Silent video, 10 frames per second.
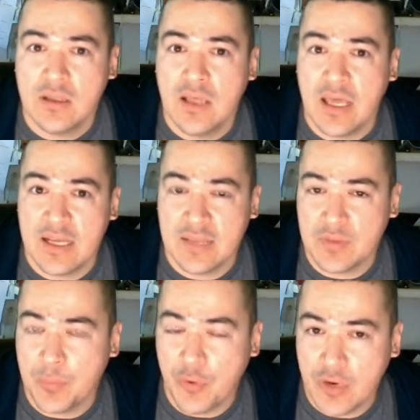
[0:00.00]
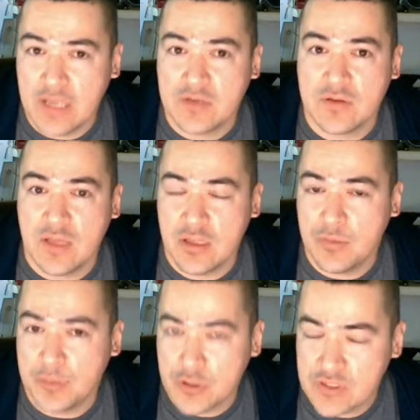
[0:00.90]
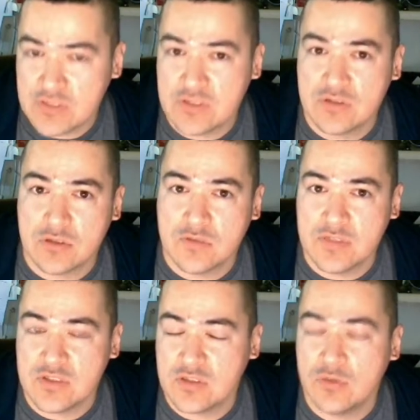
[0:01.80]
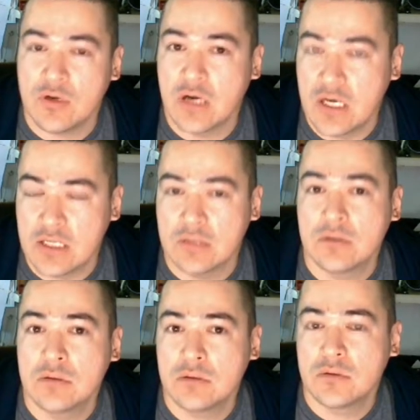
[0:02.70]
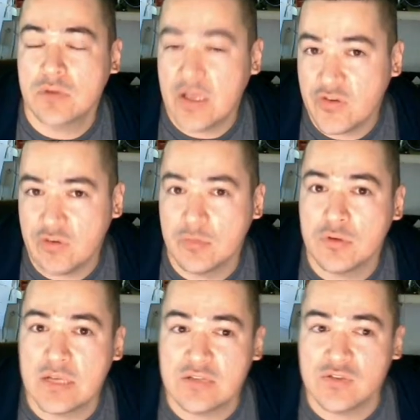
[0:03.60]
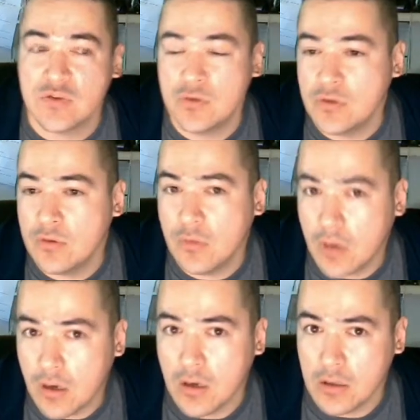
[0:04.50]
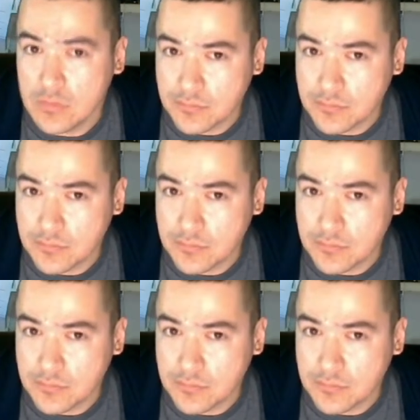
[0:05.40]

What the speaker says: and at the point that you purchase the service, you are untraceable as to who you are.